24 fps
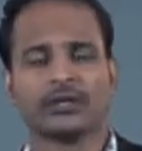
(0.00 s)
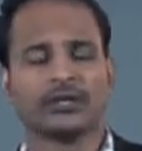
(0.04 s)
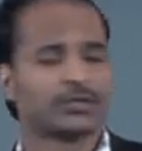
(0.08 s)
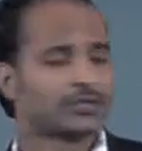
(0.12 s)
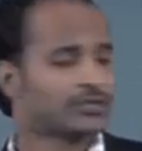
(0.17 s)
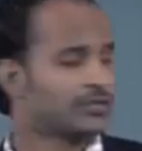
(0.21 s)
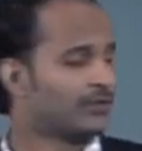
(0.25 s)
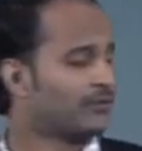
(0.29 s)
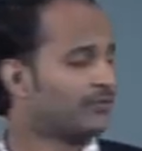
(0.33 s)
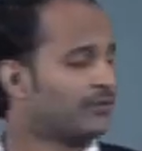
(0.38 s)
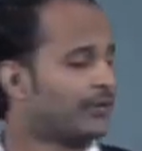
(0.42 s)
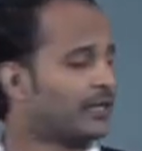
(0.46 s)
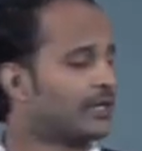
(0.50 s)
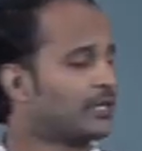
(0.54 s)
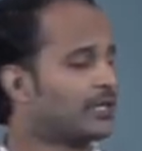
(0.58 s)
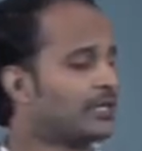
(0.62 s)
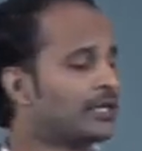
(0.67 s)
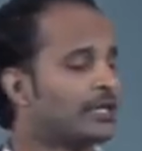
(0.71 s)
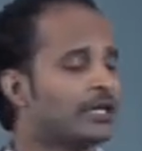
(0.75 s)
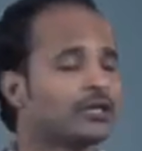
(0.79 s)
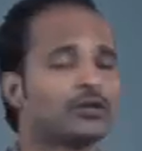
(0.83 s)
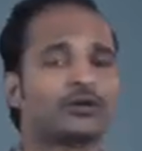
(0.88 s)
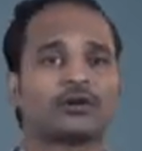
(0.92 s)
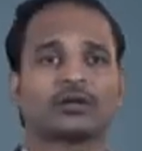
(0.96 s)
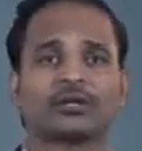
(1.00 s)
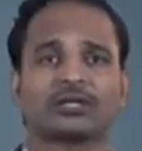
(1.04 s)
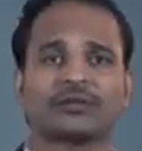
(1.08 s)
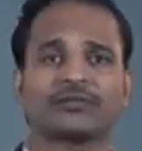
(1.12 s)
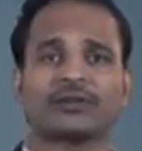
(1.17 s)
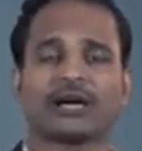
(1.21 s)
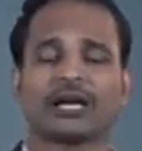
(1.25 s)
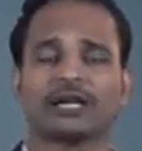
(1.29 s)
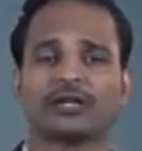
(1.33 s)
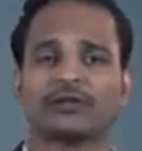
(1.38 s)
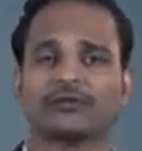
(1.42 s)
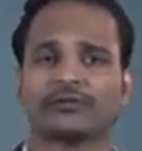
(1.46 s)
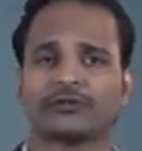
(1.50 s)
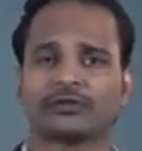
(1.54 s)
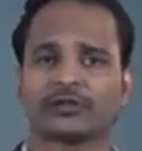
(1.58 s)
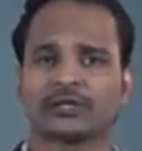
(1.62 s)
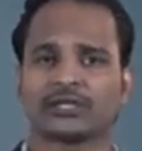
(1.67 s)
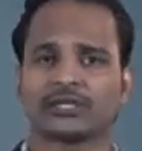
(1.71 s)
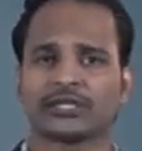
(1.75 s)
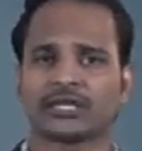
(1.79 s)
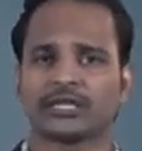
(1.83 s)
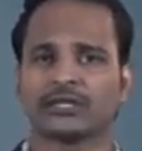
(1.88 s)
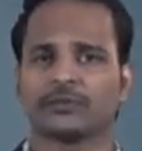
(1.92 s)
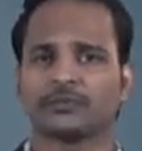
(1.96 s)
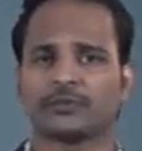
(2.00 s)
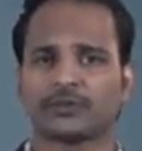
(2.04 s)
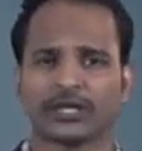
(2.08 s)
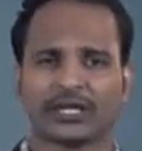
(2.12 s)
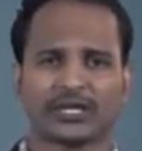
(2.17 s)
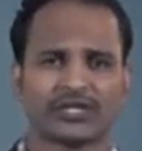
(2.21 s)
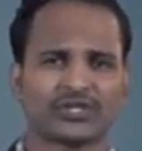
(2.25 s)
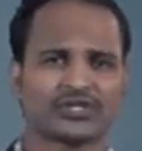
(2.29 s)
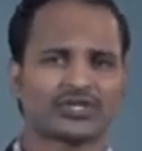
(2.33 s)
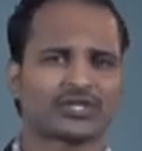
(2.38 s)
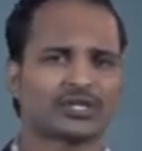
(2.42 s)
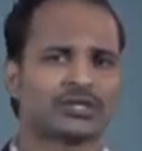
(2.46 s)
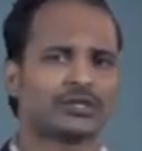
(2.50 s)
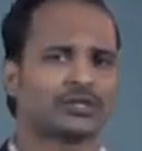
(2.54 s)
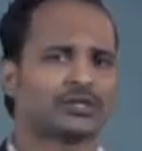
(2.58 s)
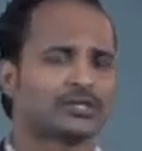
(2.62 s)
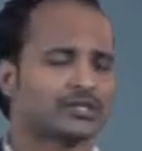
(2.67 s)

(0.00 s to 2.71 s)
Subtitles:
So finally I got the value for the zinc potential.